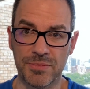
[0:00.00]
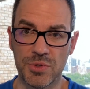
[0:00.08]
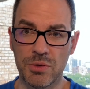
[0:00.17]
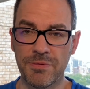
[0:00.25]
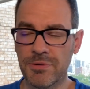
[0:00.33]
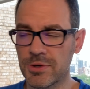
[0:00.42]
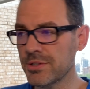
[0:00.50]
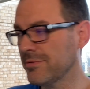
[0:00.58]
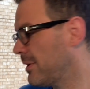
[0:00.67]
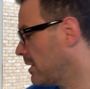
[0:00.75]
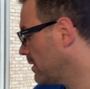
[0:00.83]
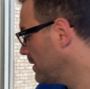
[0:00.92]
So first
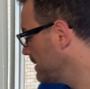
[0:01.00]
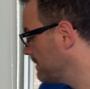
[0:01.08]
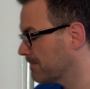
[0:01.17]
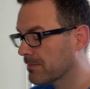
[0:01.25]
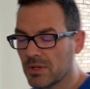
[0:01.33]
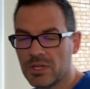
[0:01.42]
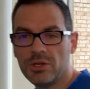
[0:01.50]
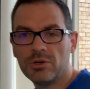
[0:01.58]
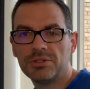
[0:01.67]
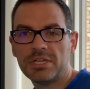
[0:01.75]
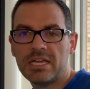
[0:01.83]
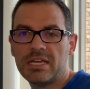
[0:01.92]
of all,
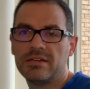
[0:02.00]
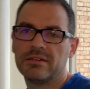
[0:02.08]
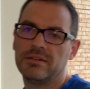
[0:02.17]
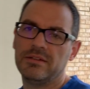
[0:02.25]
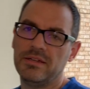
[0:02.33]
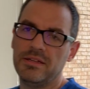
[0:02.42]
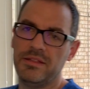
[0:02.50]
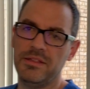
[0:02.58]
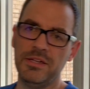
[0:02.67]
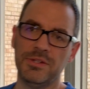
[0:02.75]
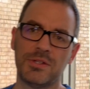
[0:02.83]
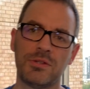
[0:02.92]
you'll need
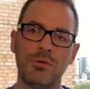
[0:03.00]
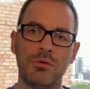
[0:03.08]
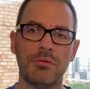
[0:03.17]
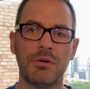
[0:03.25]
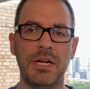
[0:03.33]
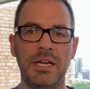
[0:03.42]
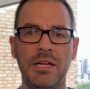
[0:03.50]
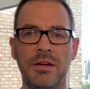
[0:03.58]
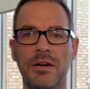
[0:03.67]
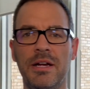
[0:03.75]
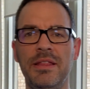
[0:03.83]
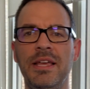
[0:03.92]
this tool right
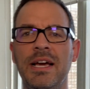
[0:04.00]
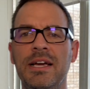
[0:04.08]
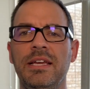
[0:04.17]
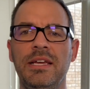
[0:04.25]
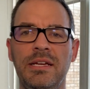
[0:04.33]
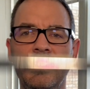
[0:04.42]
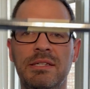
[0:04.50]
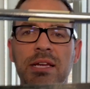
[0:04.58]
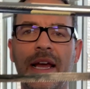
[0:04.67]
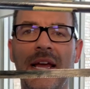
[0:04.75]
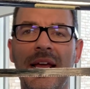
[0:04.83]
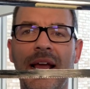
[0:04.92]
here, and that is
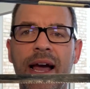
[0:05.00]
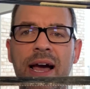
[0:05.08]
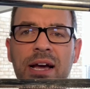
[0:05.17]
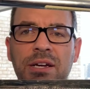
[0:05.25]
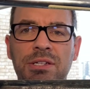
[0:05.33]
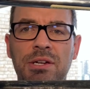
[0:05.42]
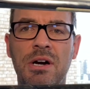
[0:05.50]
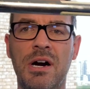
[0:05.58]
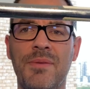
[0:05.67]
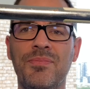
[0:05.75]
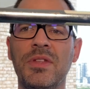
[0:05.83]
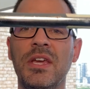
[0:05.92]
a hacksaw.